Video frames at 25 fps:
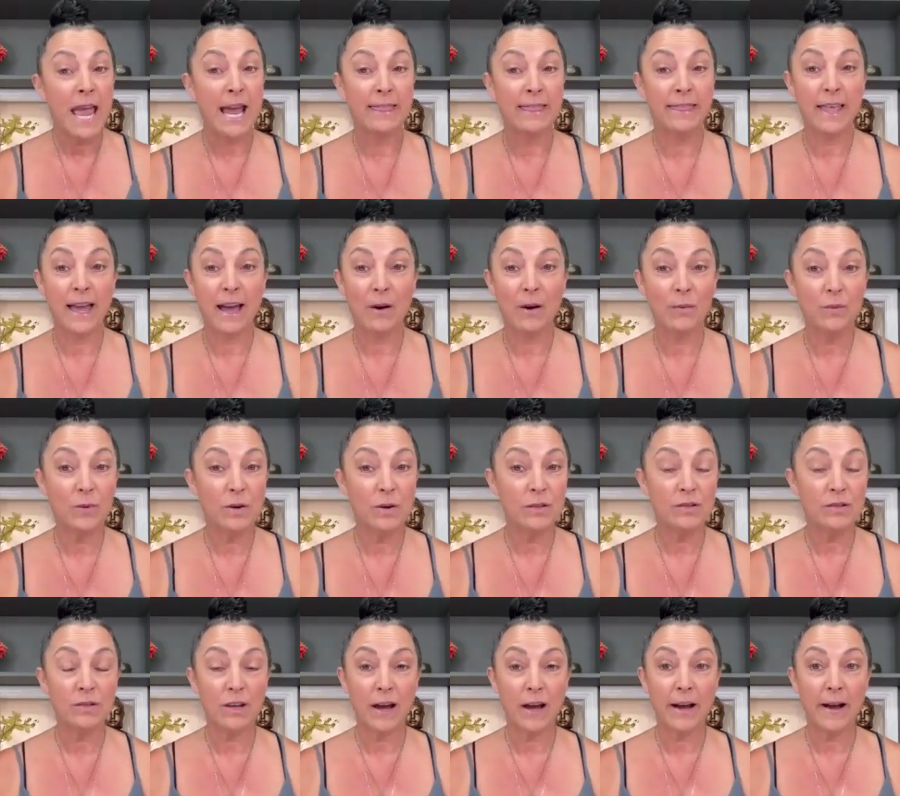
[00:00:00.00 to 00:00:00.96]
And that
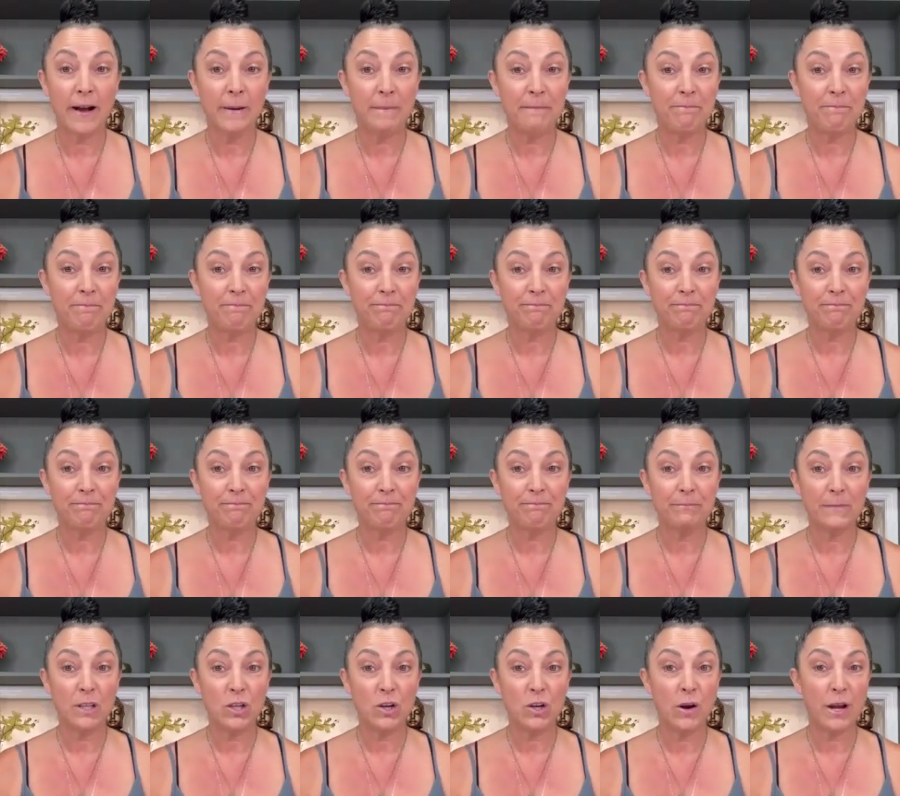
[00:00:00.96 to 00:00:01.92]
was
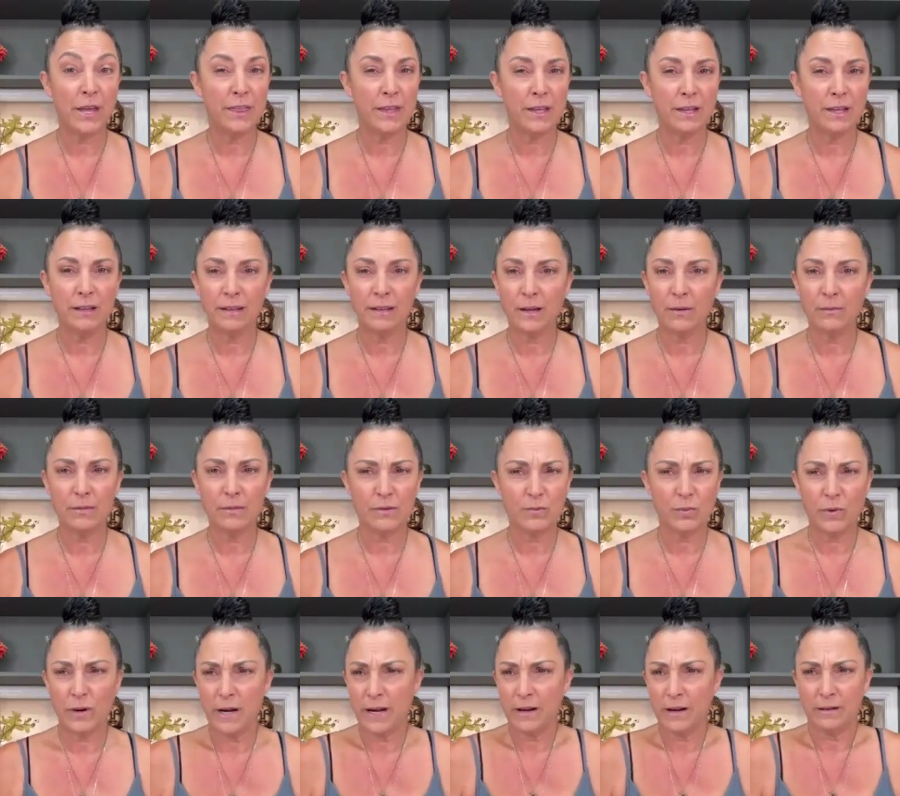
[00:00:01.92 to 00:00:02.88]
I think that
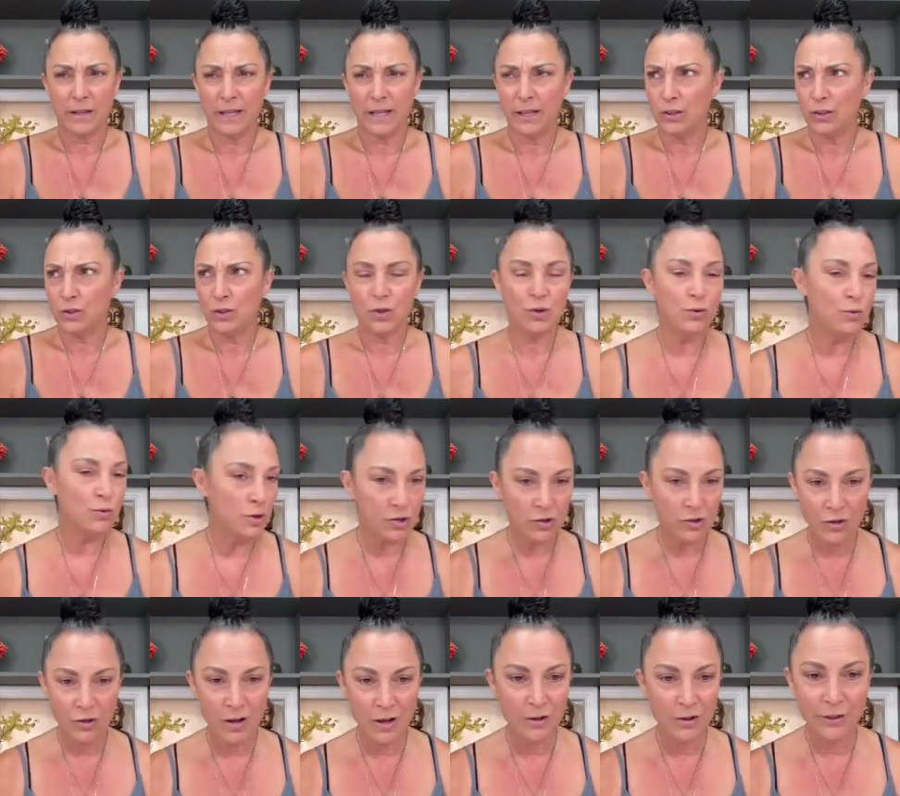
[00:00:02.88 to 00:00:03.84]
was what like a
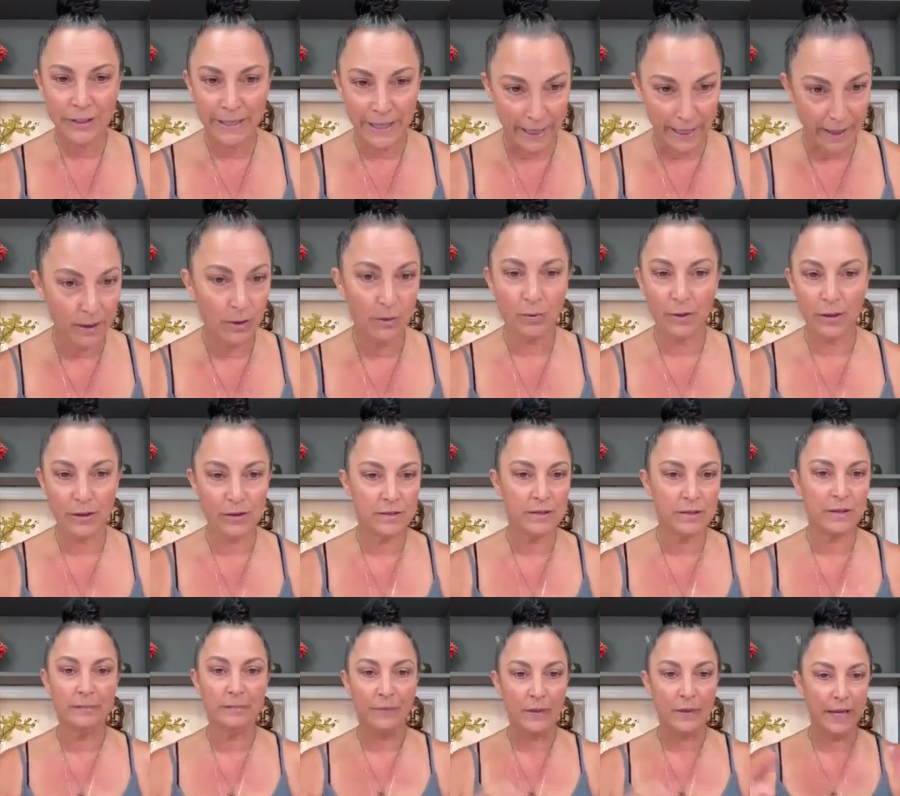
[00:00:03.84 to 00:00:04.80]
$200 gig with
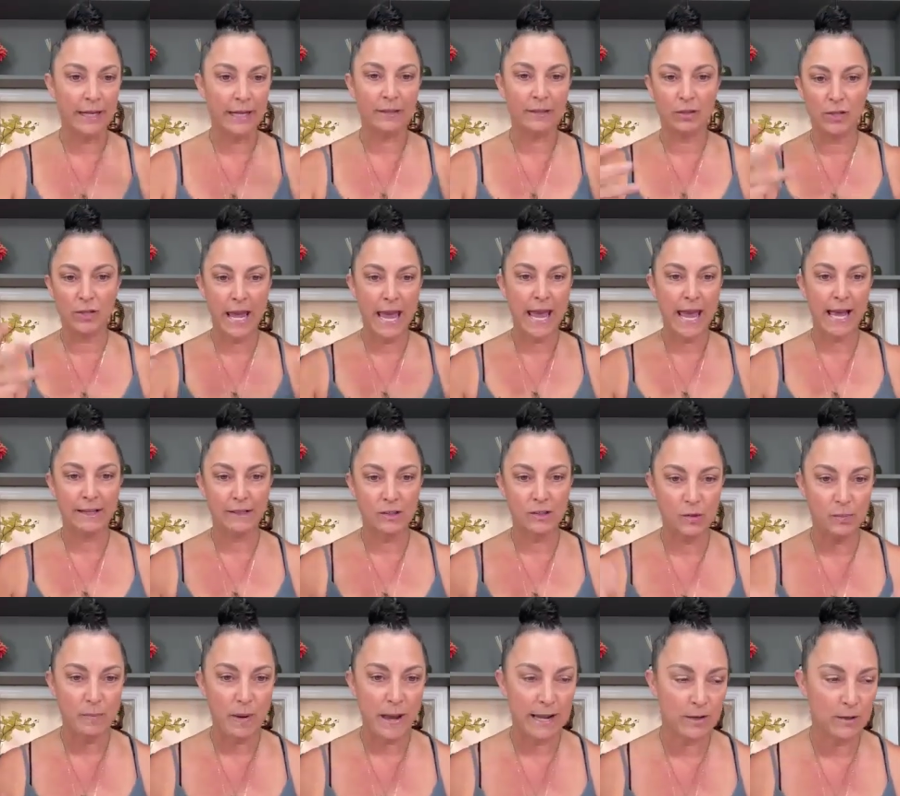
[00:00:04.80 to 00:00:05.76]
some like
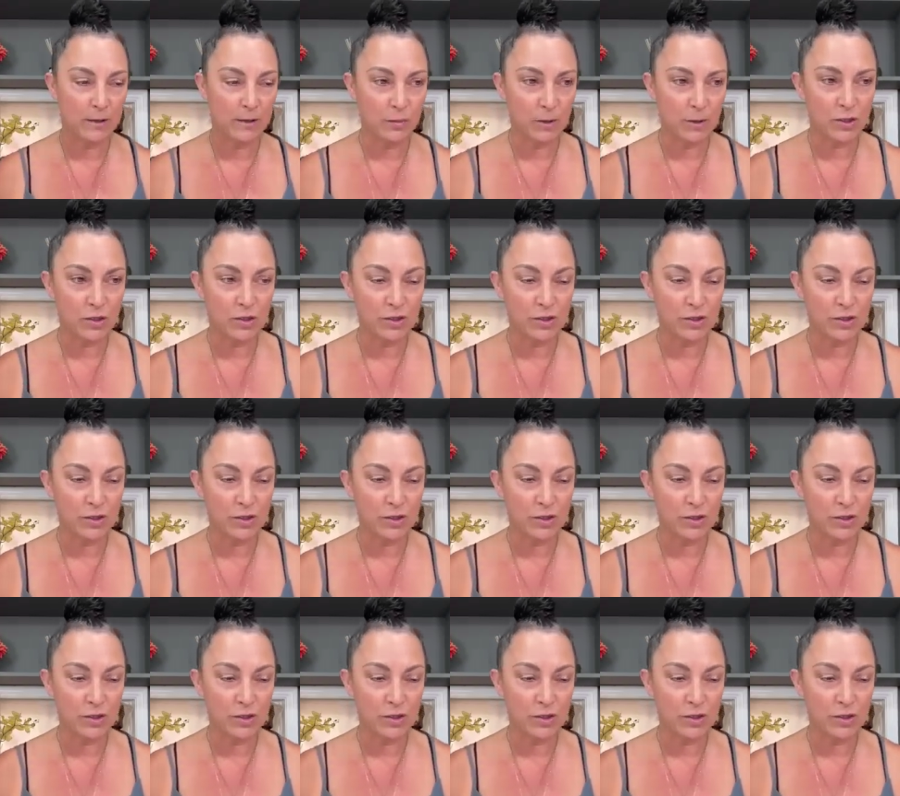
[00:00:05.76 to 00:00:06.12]
ad spend,